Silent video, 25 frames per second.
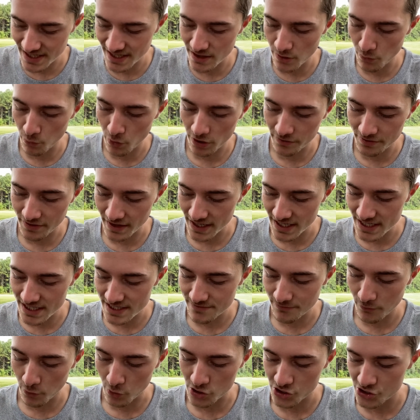in the world, that is
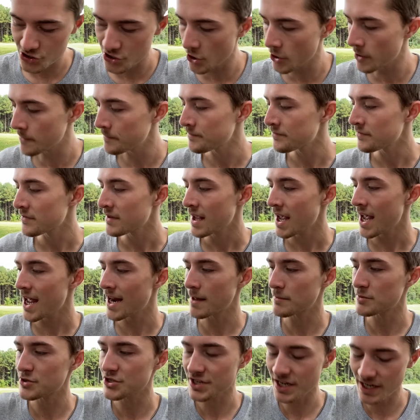for sure. And
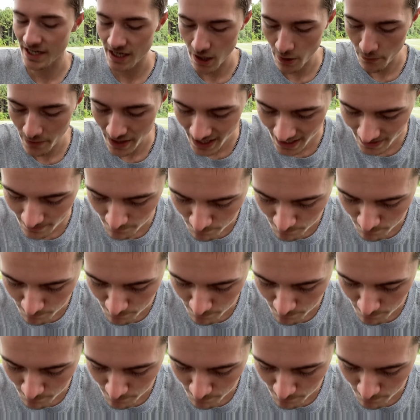I'm just going to go ahead